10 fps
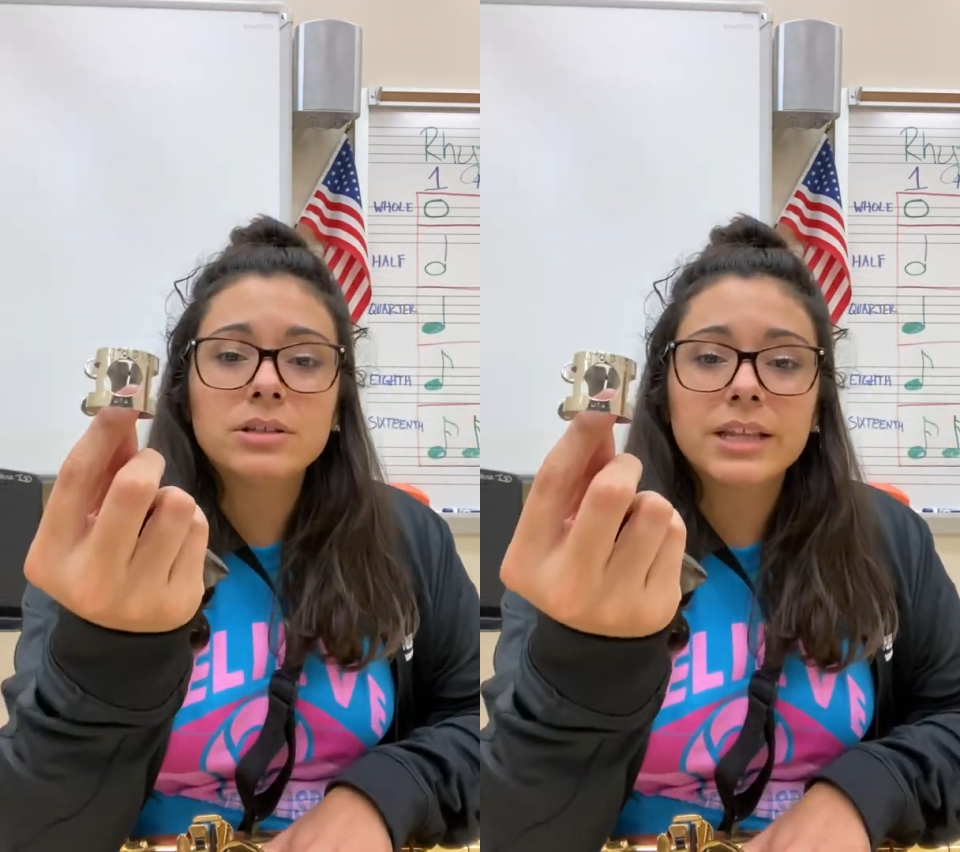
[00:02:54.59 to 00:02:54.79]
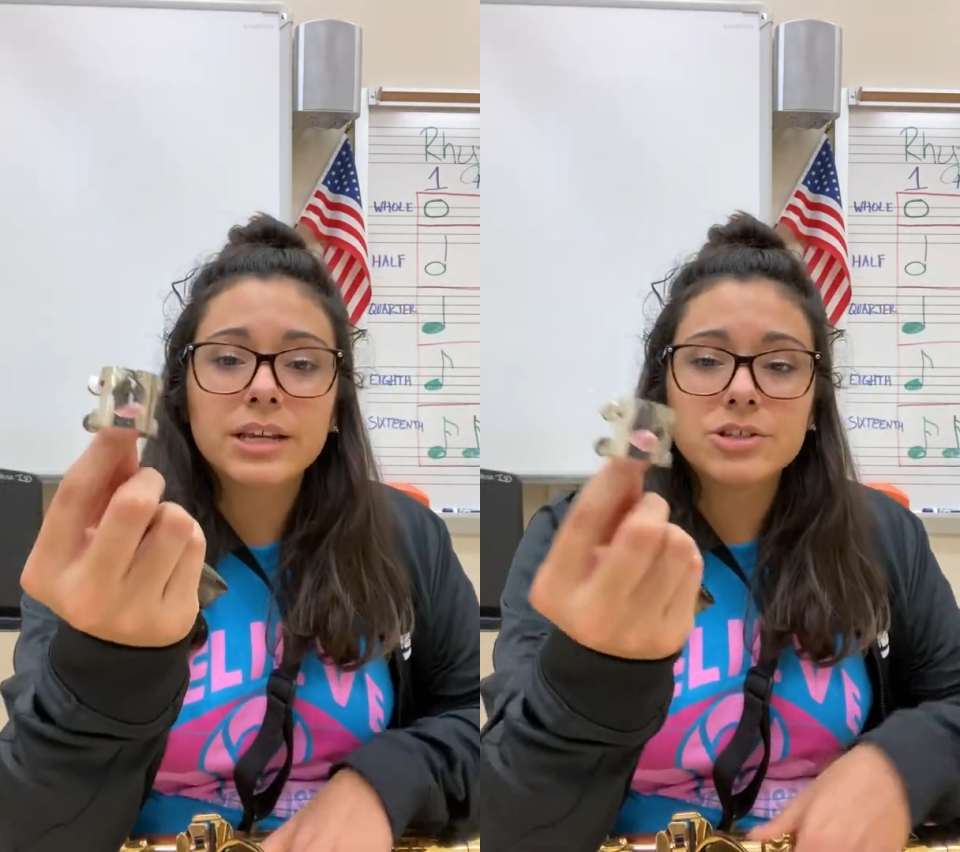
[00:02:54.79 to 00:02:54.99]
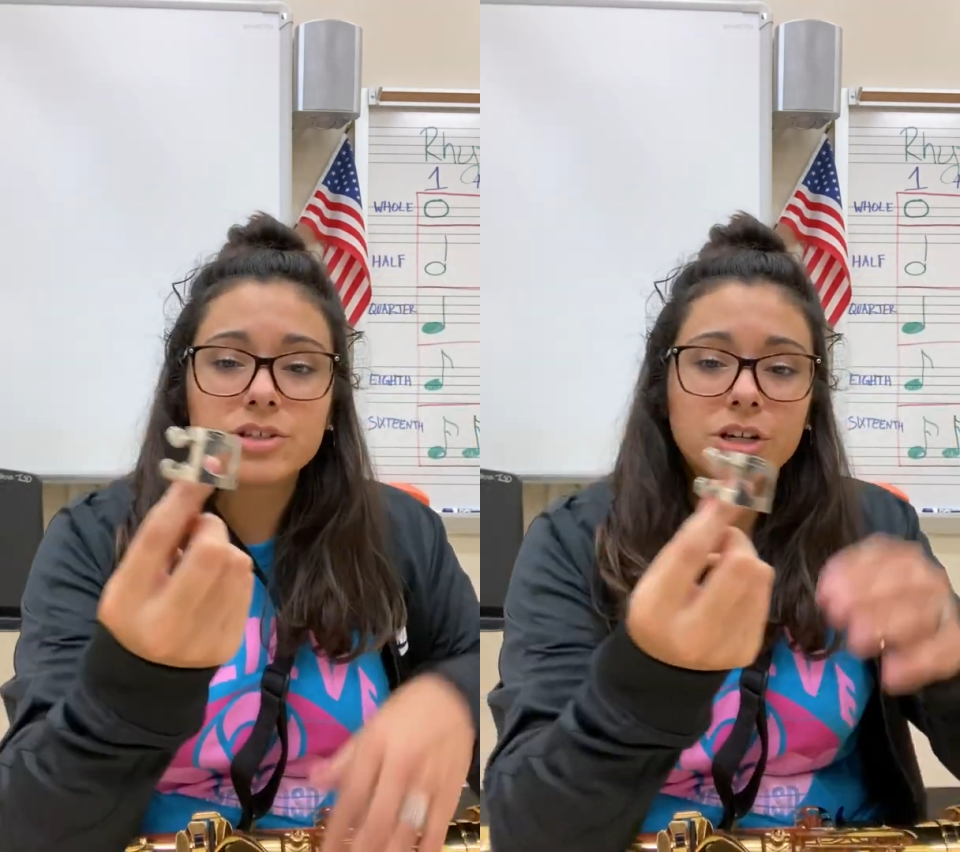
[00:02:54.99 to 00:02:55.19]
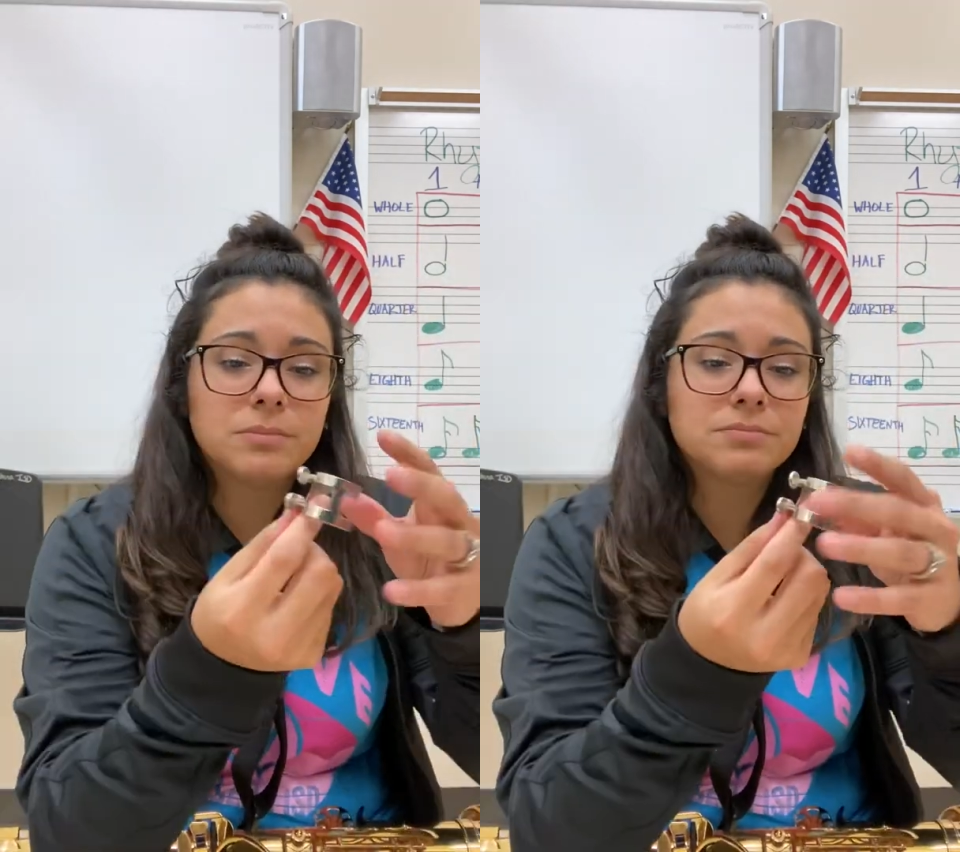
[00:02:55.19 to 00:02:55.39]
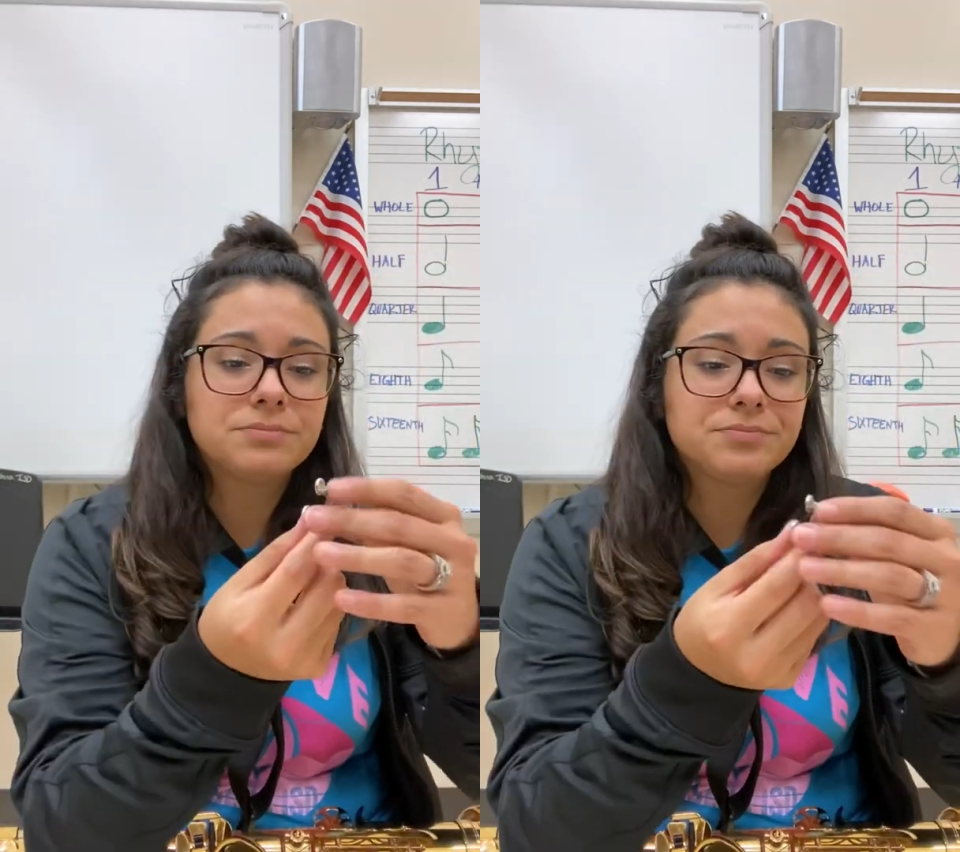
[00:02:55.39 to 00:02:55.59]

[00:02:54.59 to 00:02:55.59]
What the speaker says: ligature